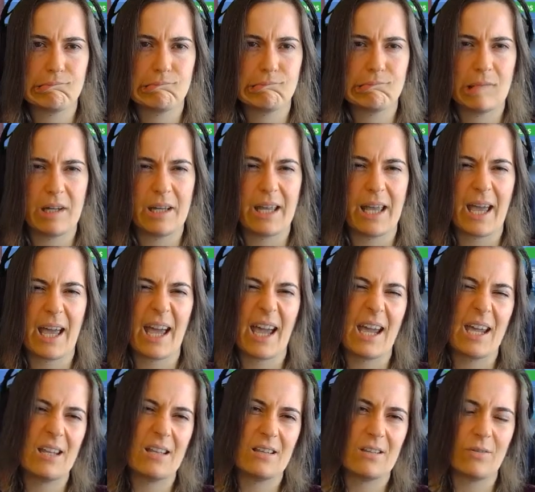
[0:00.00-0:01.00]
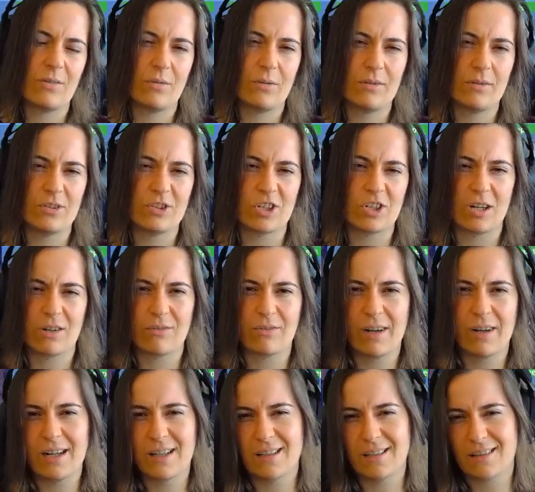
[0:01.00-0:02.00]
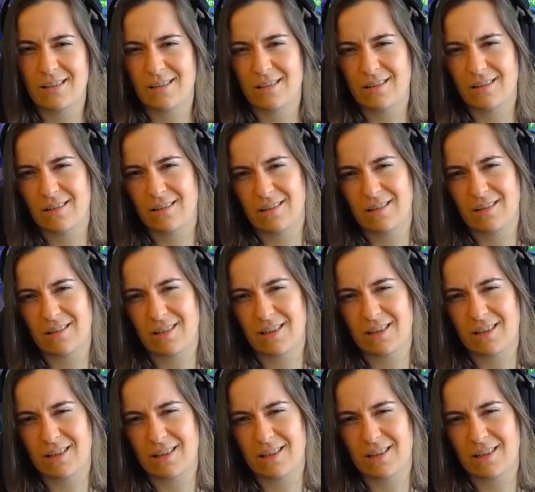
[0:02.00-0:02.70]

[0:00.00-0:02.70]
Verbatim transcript: I hate the oil generators. Ugh.